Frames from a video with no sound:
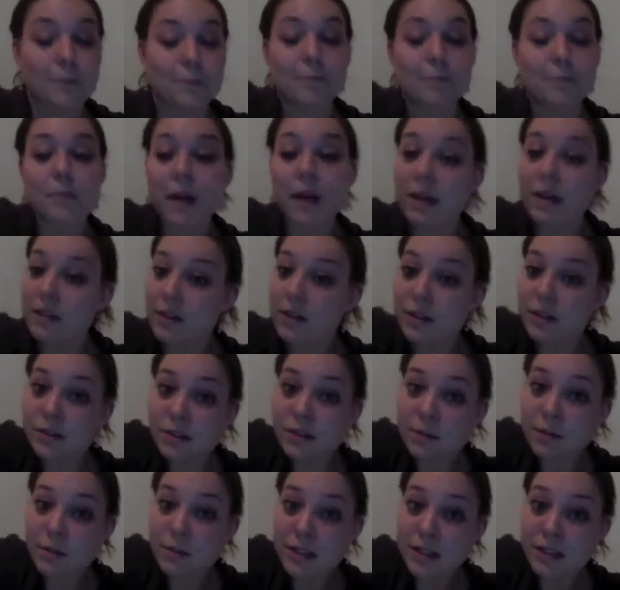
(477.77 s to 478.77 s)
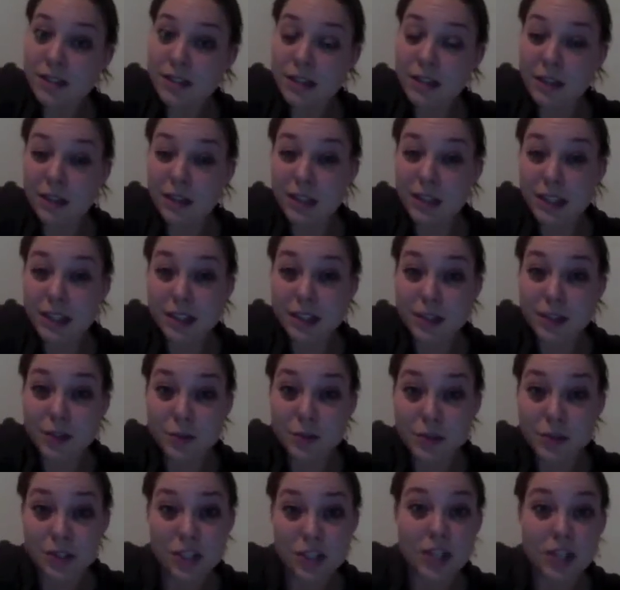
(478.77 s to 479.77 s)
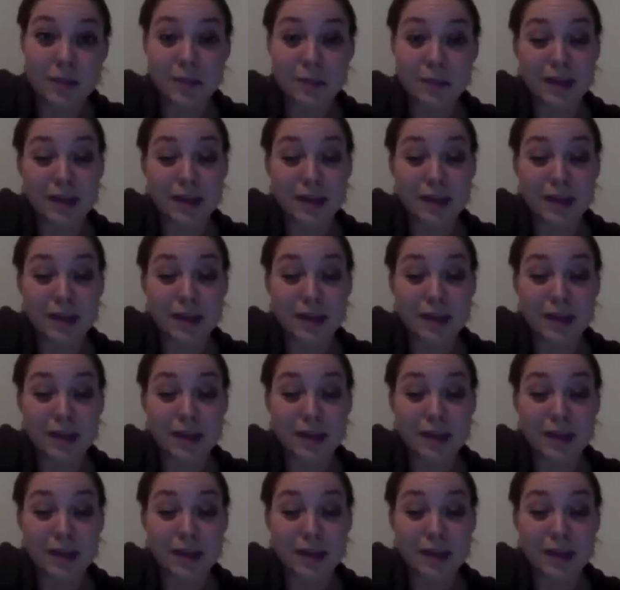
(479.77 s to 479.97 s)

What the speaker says: But there's some things that I really like to do in the gym.